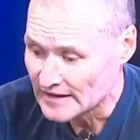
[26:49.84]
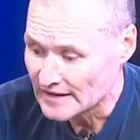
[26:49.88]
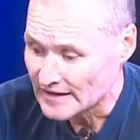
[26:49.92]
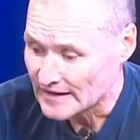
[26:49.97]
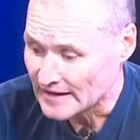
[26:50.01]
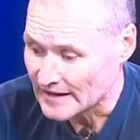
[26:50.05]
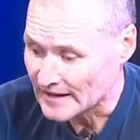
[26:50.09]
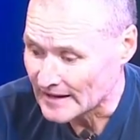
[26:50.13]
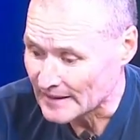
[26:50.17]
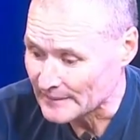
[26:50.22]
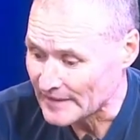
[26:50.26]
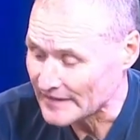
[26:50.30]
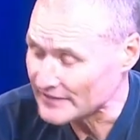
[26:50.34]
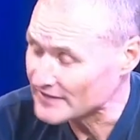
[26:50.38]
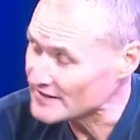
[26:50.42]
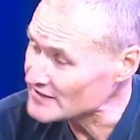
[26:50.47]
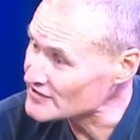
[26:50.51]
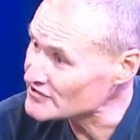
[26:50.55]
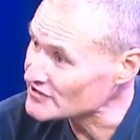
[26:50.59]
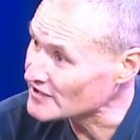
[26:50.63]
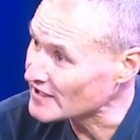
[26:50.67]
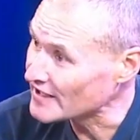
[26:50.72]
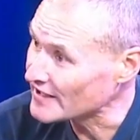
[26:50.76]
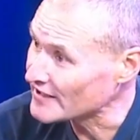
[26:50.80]
At
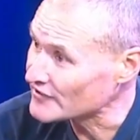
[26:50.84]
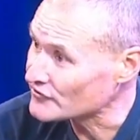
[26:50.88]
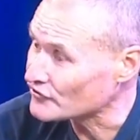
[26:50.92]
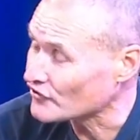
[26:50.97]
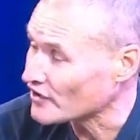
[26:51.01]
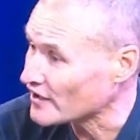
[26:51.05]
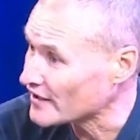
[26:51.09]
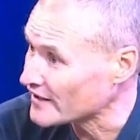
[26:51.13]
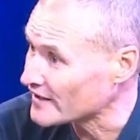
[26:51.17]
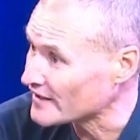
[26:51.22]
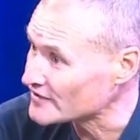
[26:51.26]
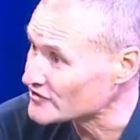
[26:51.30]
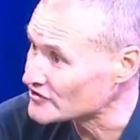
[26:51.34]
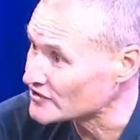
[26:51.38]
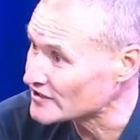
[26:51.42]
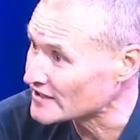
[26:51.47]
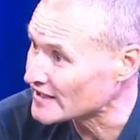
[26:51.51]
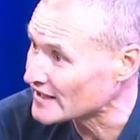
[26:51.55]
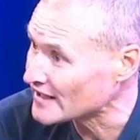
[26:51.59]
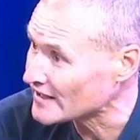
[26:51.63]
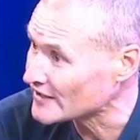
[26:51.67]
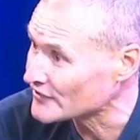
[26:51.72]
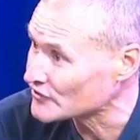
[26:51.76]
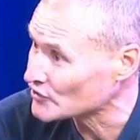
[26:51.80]
this stage, Raya, she
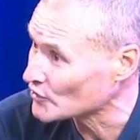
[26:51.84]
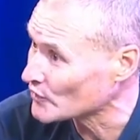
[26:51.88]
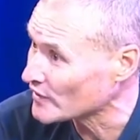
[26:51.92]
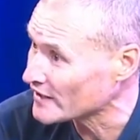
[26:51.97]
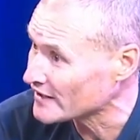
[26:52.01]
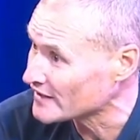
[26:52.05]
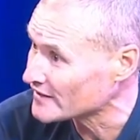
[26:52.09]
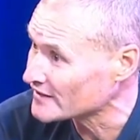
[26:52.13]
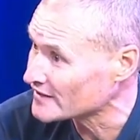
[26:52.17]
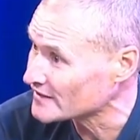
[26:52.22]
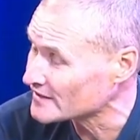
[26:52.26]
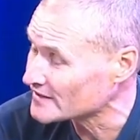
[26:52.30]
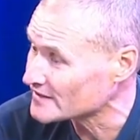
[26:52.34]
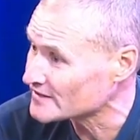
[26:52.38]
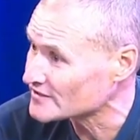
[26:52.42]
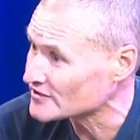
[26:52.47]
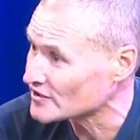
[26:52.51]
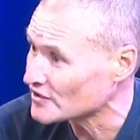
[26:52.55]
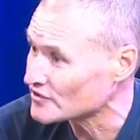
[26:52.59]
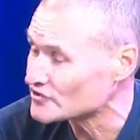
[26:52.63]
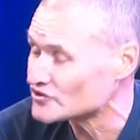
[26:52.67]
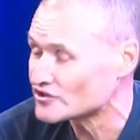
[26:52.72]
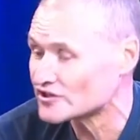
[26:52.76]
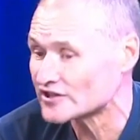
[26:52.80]
can't do anything,
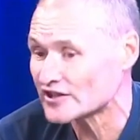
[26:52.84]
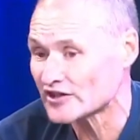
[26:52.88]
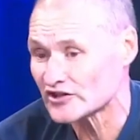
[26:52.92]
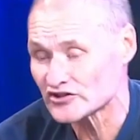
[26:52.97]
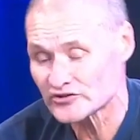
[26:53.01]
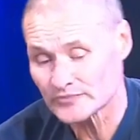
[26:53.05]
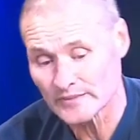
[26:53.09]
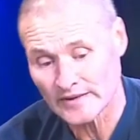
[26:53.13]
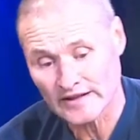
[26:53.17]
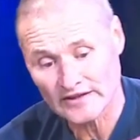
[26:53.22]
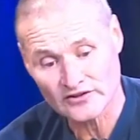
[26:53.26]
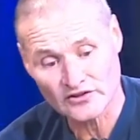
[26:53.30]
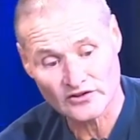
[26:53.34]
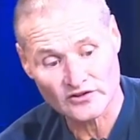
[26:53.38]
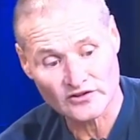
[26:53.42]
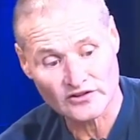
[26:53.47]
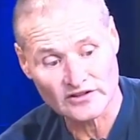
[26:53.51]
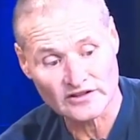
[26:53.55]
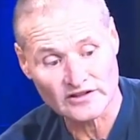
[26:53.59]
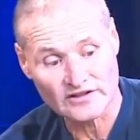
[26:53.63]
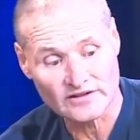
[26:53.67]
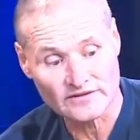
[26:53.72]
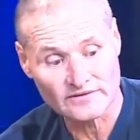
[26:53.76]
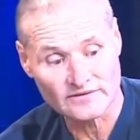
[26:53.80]
so she goes back to
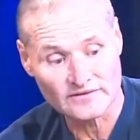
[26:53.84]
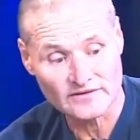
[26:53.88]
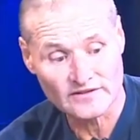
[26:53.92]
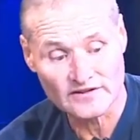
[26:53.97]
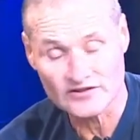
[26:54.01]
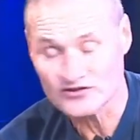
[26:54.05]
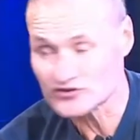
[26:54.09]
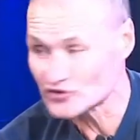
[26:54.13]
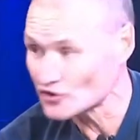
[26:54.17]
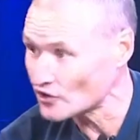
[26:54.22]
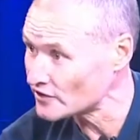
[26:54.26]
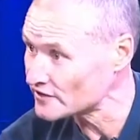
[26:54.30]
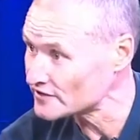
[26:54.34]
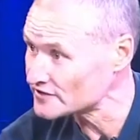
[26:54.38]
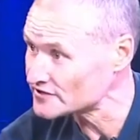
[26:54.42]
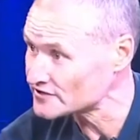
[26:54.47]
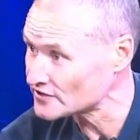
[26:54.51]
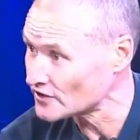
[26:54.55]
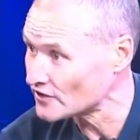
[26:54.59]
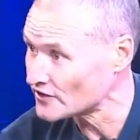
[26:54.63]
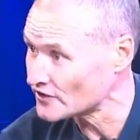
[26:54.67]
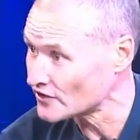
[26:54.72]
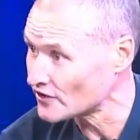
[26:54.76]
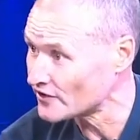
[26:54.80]
the
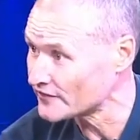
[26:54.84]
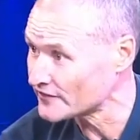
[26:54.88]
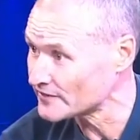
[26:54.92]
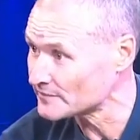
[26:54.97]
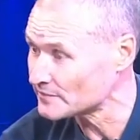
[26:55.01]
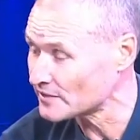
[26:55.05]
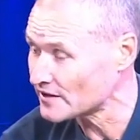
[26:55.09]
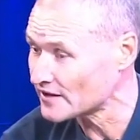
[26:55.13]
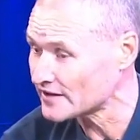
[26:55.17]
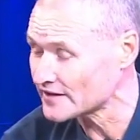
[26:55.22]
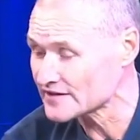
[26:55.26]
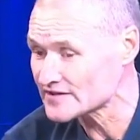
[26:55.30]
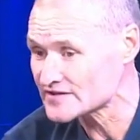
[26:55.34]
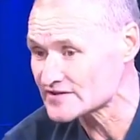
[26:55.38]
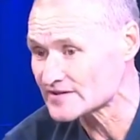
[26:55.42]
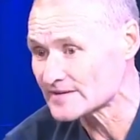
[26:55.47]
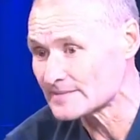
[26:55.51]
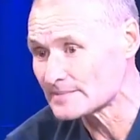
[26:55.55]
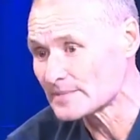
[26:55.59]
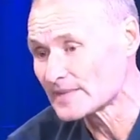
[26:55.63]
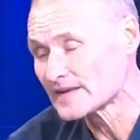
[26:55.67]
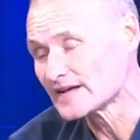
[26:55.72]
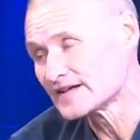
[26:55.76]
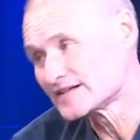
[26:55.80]
skydiving place.
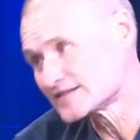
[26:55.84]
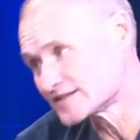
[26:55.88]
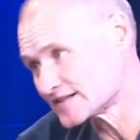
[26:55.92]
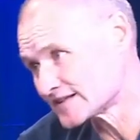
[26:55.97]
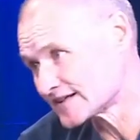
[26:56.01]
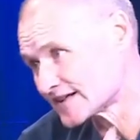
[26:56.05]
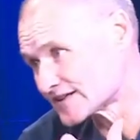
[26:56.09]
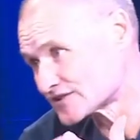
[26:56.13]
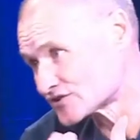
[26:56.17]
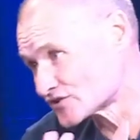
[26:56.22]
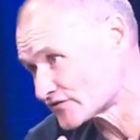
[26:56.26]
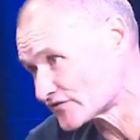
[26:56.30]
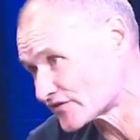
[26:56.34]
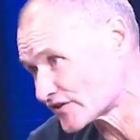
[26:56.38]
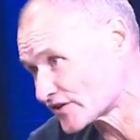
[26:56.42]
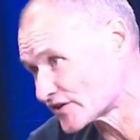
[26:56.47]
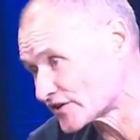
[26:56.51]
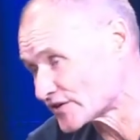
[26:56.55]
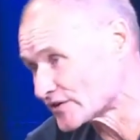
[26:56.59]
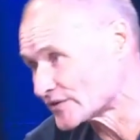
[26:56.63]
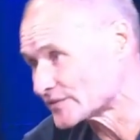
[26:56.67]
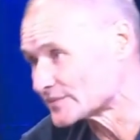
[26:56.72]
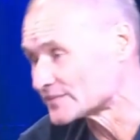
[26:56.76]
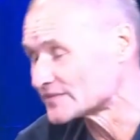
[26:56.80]
She gets her
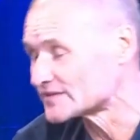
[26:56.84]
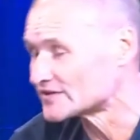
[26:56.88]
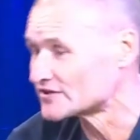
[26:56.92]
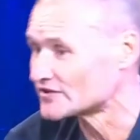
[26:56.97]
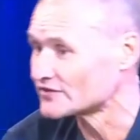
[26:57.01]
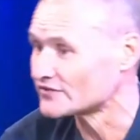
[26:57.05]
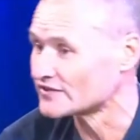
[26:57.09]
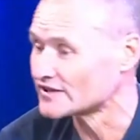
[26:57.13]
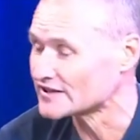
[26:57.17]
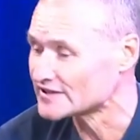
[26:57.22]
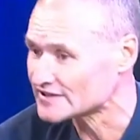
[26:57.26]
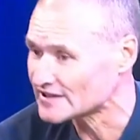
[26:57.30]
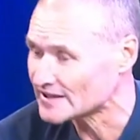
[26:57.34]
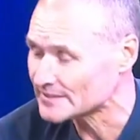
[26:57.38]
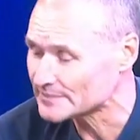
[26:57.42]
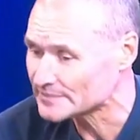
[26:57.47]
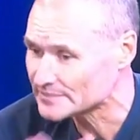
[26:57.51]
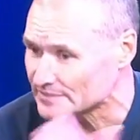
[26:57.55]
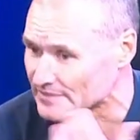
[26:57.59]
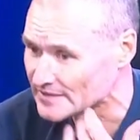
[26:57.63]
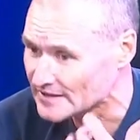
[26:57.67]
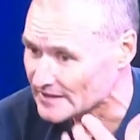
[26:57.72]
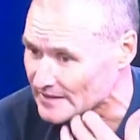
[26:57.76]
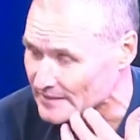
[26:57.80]
phone, she rings
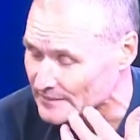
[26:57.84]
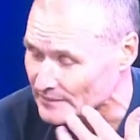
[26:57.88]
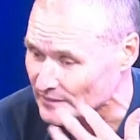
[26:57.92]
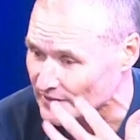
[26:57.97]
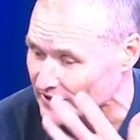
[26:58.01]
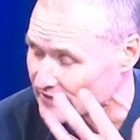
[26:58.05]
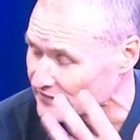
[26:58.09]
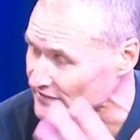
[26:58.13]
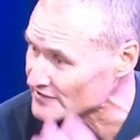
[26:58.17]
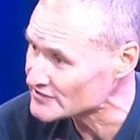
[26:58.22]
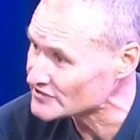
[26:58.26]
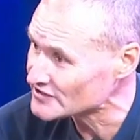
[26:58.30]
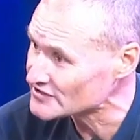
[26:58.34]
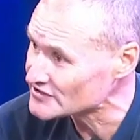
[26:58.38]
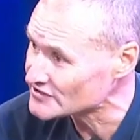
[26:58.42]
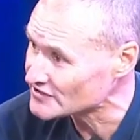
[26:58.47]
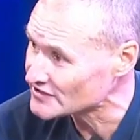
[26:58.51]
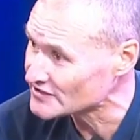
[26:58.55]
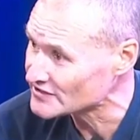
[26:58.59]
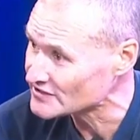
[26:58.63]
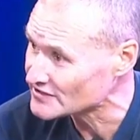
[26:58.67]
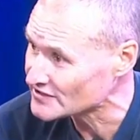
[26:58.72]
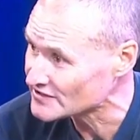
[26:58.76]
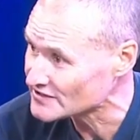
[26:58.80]
up one of her
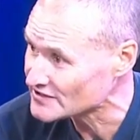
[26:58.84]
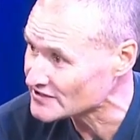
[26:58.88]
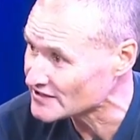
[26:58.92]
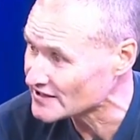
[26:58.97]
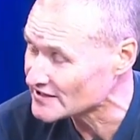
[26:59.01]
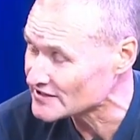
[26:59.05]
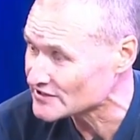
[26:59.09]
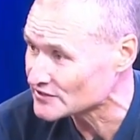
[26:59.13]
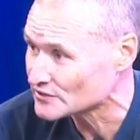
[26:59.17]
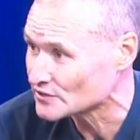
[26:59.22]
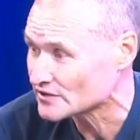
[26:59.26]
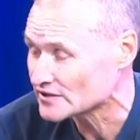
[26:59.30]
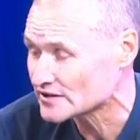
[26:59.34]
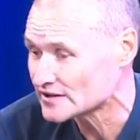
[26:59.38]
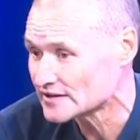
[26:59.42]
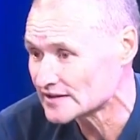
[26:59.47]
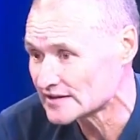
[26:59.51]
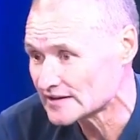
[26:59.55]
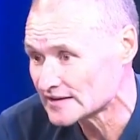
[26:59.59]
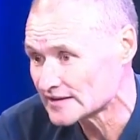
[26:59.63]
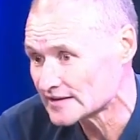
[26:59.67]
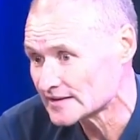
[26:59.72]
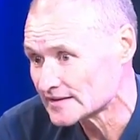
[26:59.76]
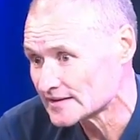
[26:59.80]
sisters and says, look,
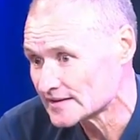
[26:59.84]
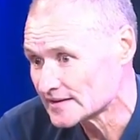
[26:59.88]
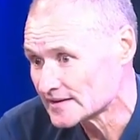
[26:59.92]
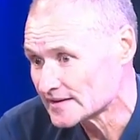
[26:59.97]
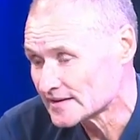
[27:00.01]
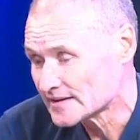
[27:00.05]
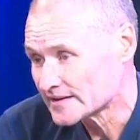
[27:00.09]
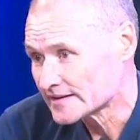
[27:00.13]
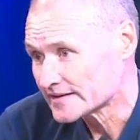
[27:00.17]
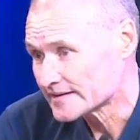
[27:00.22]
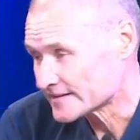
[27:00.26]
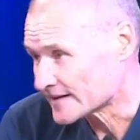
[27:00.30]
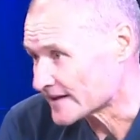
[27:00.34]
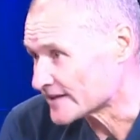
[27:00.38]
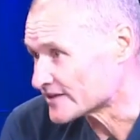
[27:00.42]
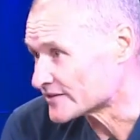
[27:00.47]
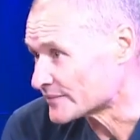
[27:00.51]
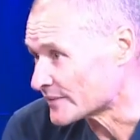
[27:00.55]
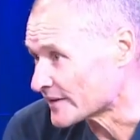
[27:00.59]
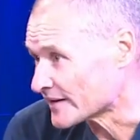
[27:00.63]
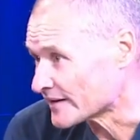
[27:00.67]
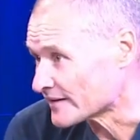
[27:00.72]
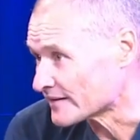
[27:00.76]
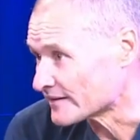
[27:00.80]
Dad's
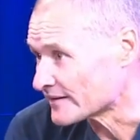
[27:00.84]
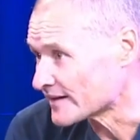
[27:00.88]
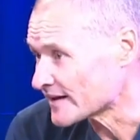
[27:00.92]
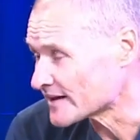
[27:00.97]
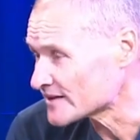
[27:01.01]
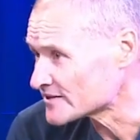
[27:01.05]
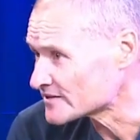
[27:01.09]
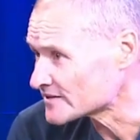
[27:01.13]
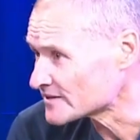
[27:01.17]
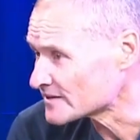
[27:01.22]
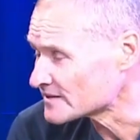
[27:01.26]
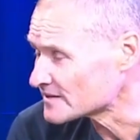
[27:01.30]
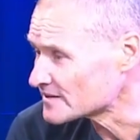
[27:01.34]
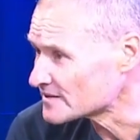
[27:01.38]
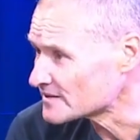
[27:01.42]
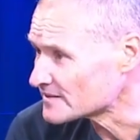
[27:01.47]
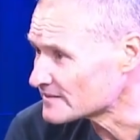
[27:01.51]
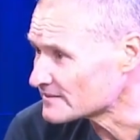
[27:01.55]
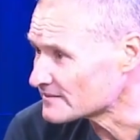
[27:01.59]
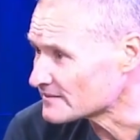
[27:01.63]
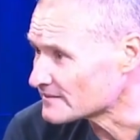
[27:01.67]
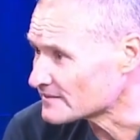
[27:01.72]
been in an accident.